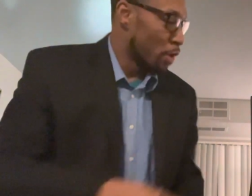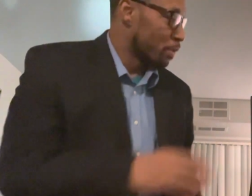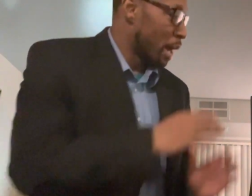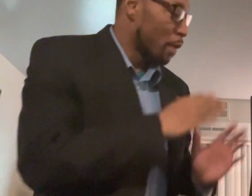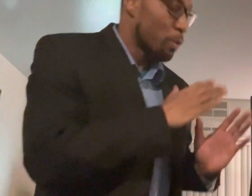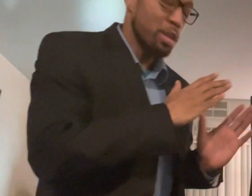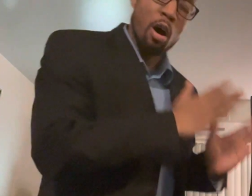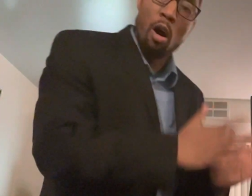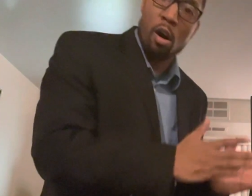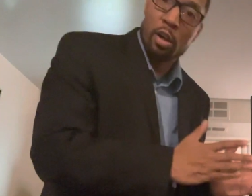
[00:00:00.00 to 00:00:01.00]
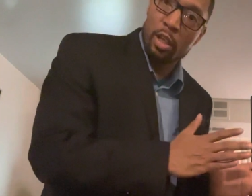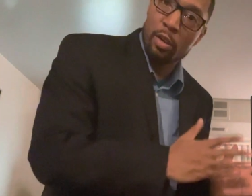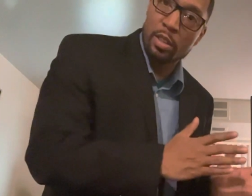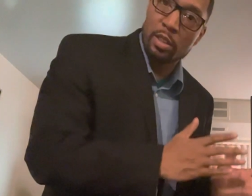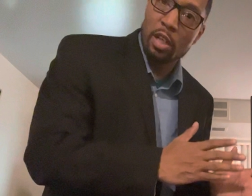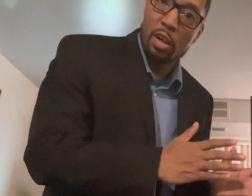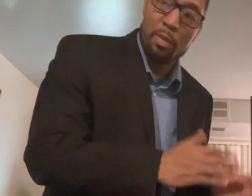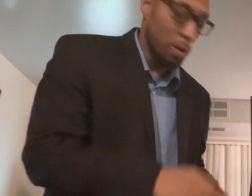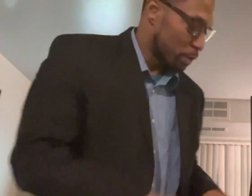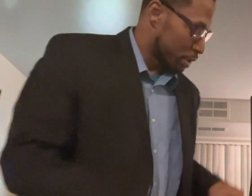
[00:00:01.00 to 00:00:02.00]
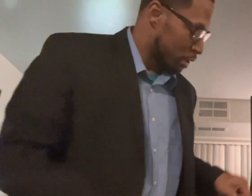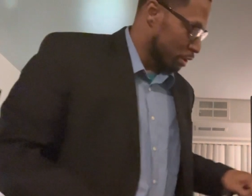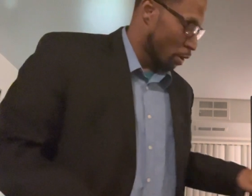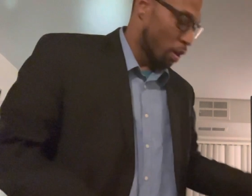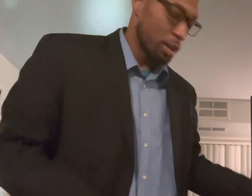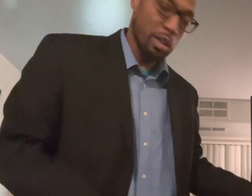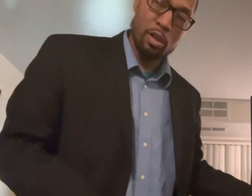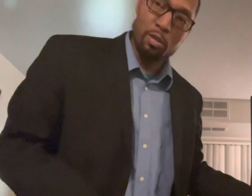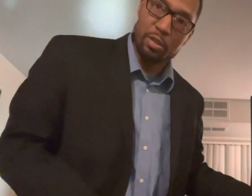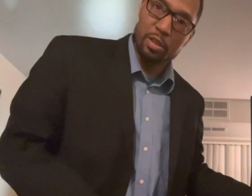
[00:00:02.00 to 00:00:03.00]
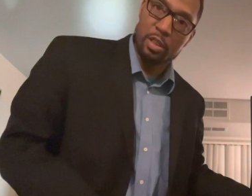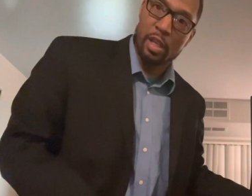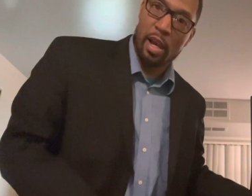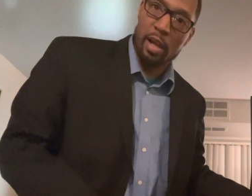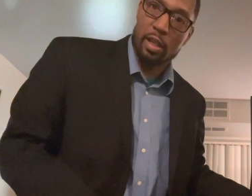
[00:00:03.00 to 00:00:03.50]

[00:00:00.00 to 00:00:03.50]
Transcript: not with the audio itself, but with this audio jack.